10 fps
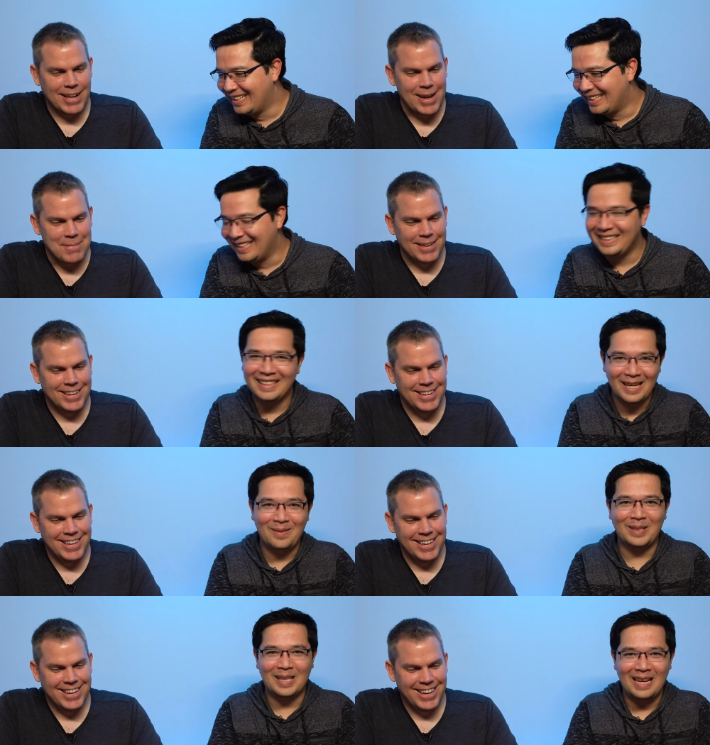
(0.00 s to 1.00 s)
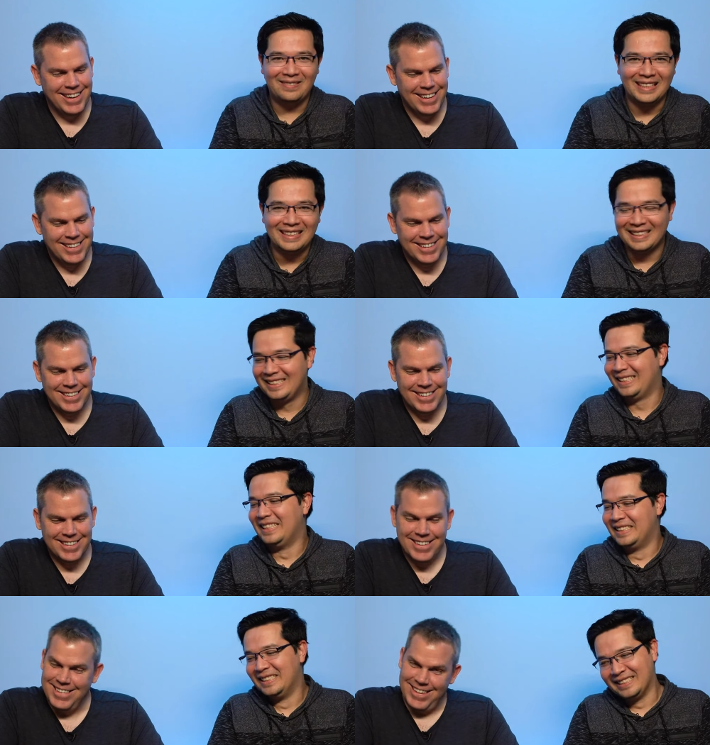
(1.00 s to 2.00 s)
Speaker 1: Glama.
Speaker 2: Llama Glama.
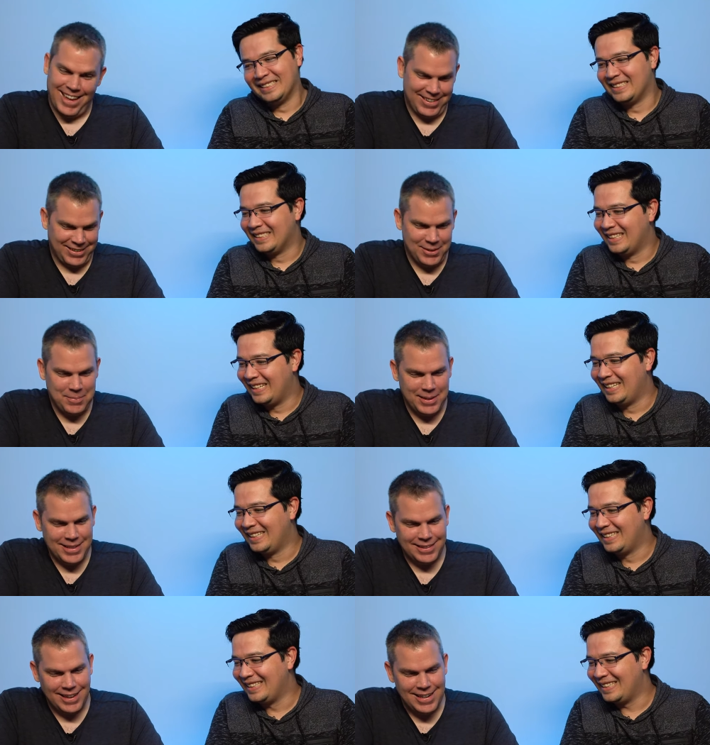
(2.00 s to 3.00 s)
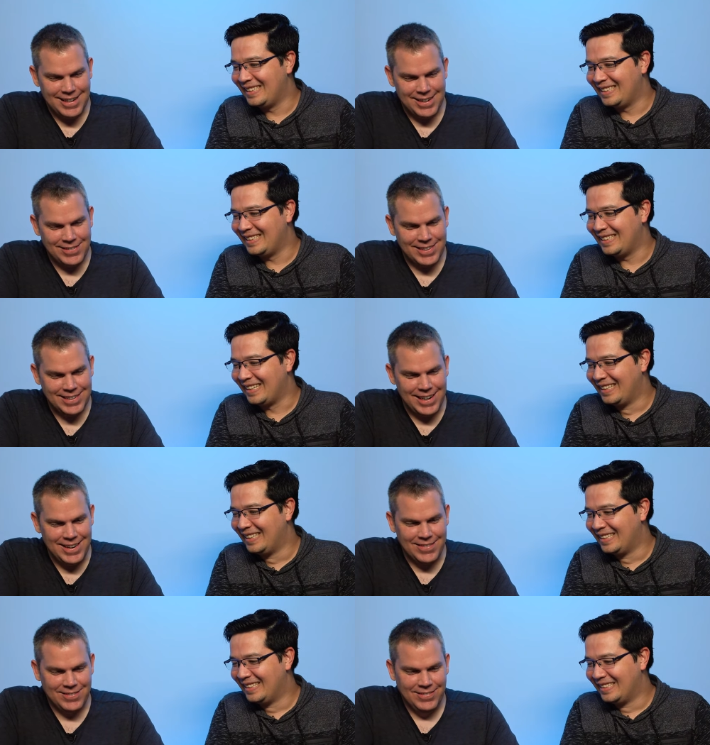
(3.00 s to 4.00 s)
Speaker 1: That could be the scientific
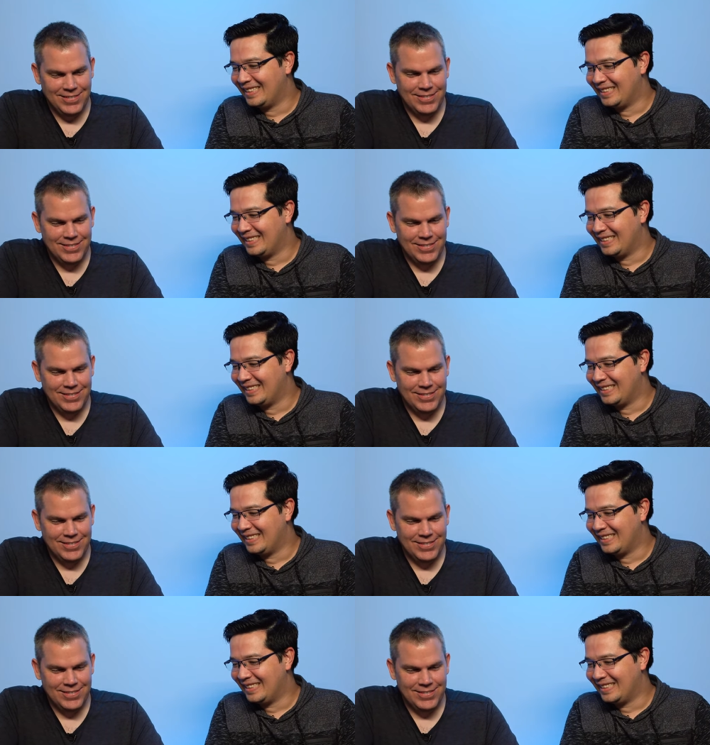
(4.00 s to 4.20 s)
name.